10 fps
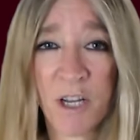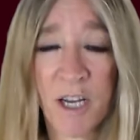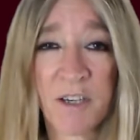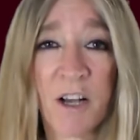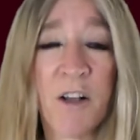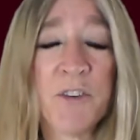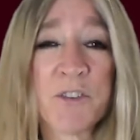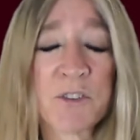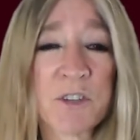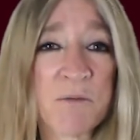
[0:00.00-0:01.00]
an
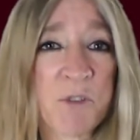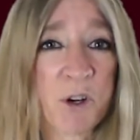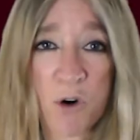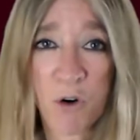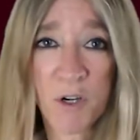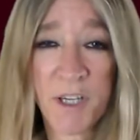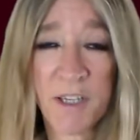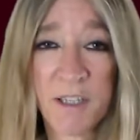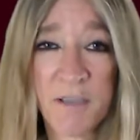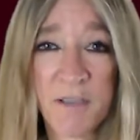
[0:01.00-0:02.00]
ulcer of the
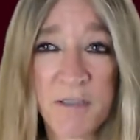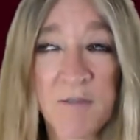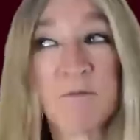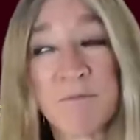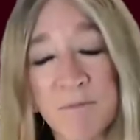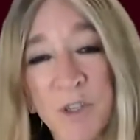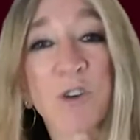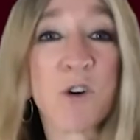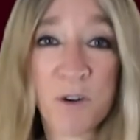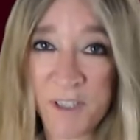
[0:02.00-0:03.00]
cornea,
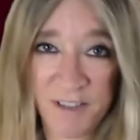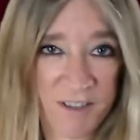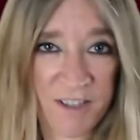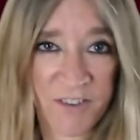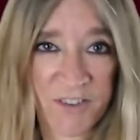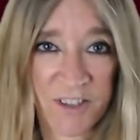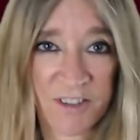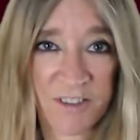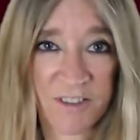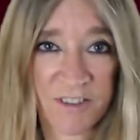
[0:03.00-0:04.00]
corneal
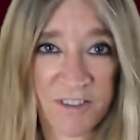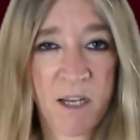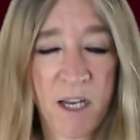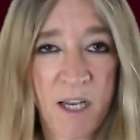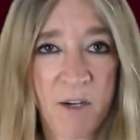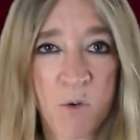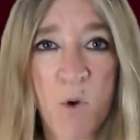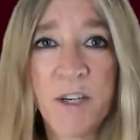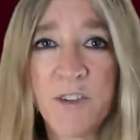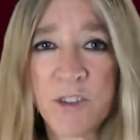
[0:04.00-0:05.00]
ulcer. And
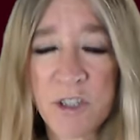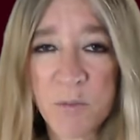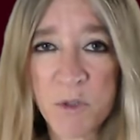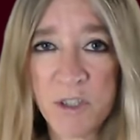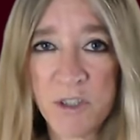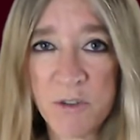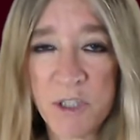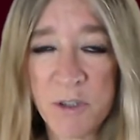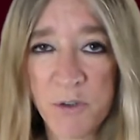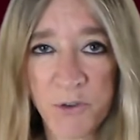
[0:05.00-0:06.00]
what term would you
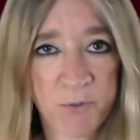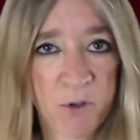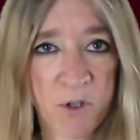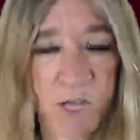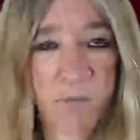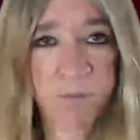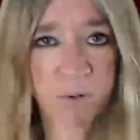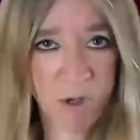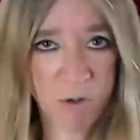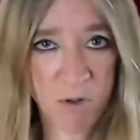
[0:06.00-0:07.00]
use for a
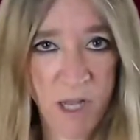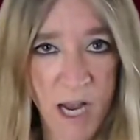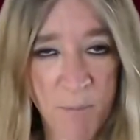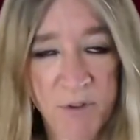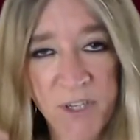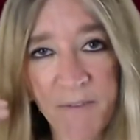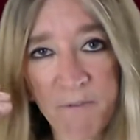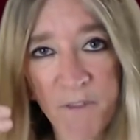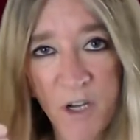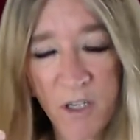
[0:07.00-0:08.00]
prolapse, a
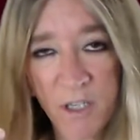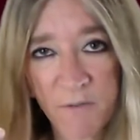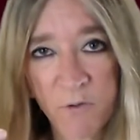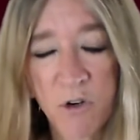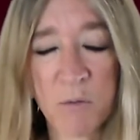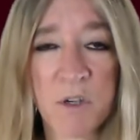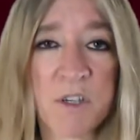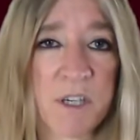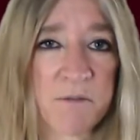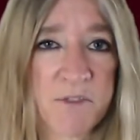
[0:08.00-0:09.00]
falling forward
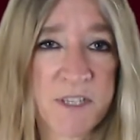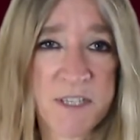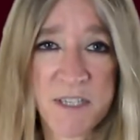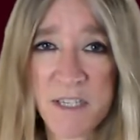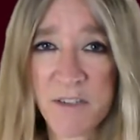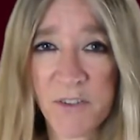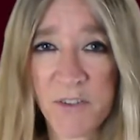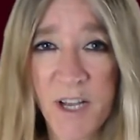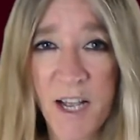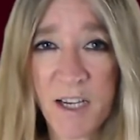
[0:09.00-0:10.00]
of the tear
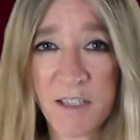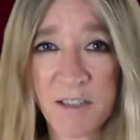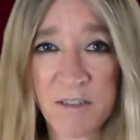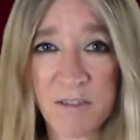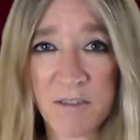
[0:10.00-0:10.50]
sac?